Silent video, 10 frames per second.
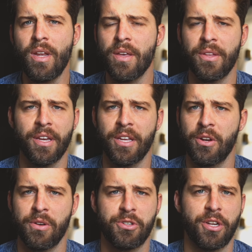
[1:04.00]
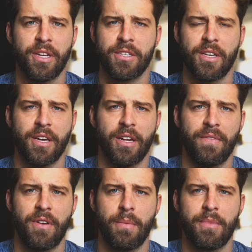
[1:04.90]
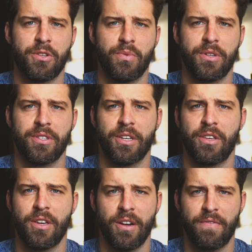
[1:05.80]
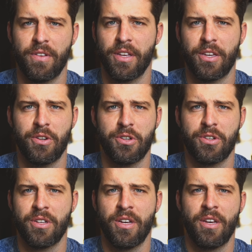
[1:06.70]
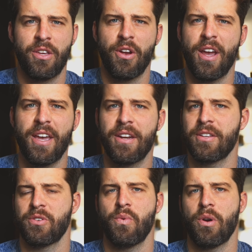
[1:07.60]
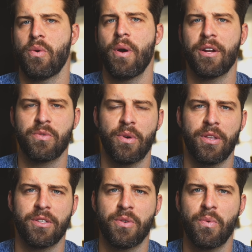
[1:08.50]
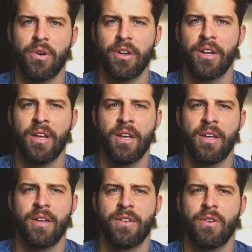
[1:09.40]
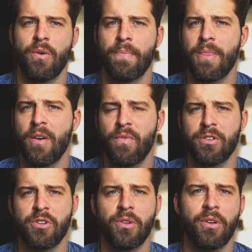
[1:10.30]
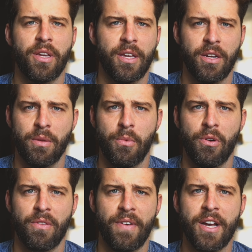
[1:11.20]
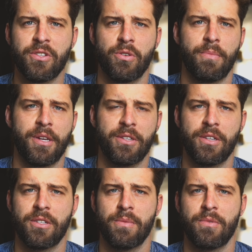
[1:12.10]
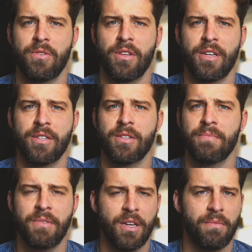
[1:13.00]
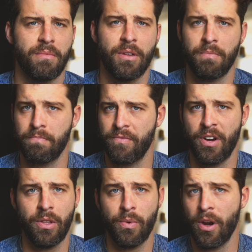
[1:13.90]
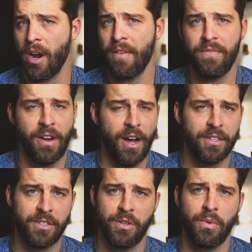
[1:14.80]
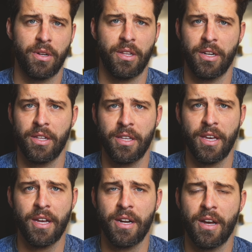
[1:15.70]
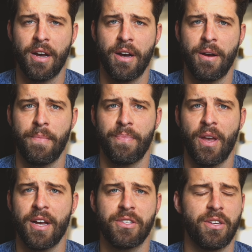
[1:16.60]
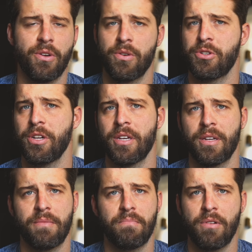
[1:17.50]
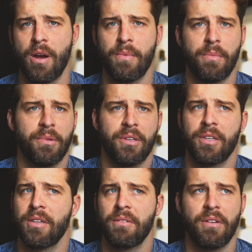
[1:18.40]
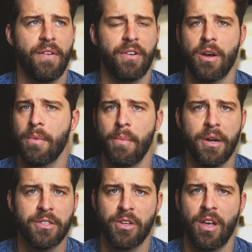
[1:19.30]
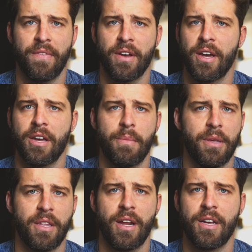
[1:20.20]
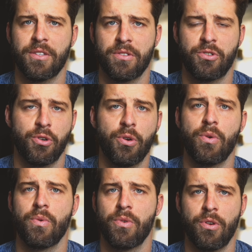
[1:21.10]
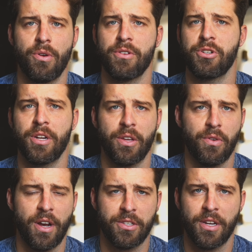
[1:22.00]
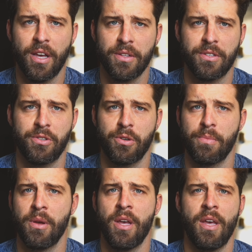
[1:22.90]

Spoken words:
Then again, neurogenic's that kind of numbness where it's like you kind of feel like your hand doesn't work quite as well as it would. So if we start looking into the more of the vascular-based systems of things, again, they're fairly rare. I've not seen one clinically yet. I see neurogenic probably every couple months. I'll have a guy come in that has true neurogenic thoracic outlet syndrome.